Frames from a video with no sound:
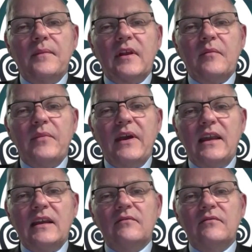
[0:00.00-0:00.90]

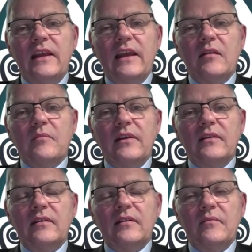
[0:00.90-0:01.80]
competitive lane
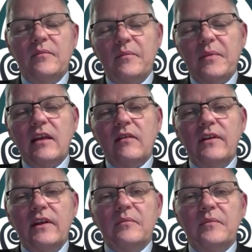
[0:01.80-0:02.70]
uh, playing
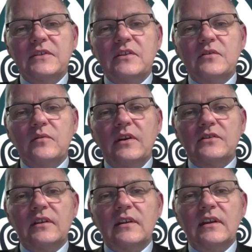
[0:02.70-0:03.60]
field
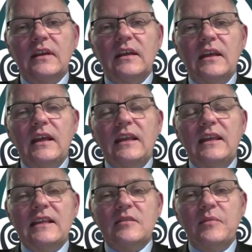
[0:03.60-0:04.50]
situation. It
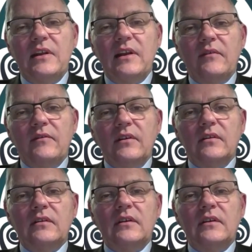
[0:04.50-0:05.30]
needs to be level.